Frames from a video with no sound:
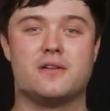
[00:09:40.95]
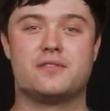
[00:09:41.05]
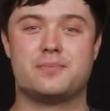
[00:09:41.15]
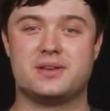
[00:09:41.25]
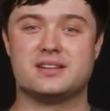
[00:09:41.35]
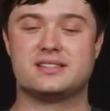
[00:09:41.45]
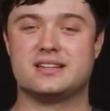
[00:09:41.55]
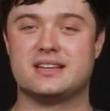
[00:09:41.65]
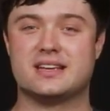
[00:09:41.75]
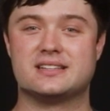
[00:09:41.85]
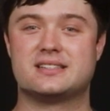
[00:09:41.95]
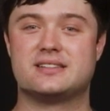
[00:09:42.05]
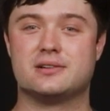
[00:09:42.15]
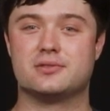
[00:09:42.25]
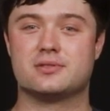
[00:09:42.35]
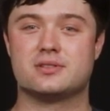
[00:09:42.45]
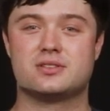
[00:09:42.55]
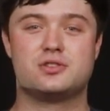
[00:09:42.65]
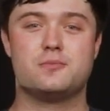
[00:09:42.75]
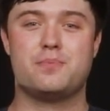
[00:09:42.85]
of the PC is still
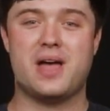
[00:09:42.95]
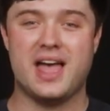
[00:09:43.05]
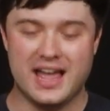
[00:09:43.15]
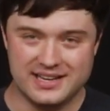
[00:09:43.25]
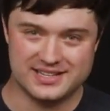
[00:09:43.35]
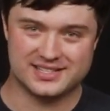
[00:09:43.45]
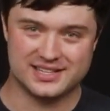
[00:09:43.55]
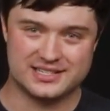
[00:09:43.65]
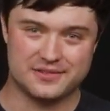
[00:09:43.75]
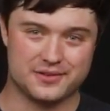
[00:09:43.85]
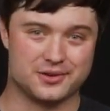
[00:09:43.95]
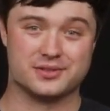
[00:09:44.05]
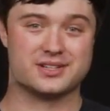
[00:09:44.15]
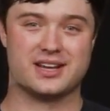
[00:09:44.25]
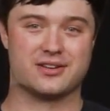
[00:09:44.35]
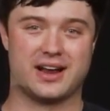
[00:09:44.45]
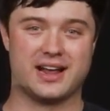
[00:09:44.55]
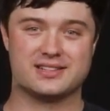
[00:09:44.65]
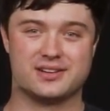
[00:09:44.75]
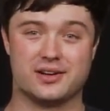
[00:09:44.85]
stupendously difficult to get your
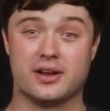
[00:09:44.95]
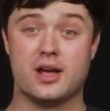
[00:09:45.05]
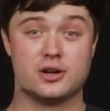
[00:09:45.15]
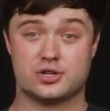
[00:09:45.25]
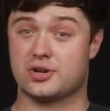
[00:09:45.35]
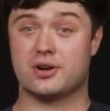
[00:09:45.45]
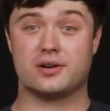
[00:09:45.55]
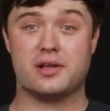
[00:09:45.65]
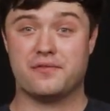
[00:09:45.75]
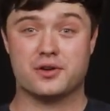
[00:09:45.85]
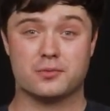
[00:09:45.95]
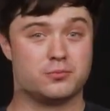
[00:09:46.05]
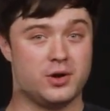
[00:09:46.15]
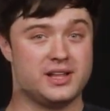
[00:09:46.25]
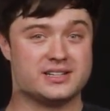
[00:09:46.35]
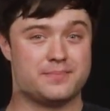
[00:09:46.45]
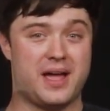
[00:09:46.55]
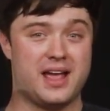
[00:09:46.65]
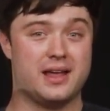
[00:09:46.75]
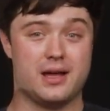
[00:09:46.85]
hands on. Sure, if you're willing to
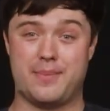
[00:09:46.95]
pay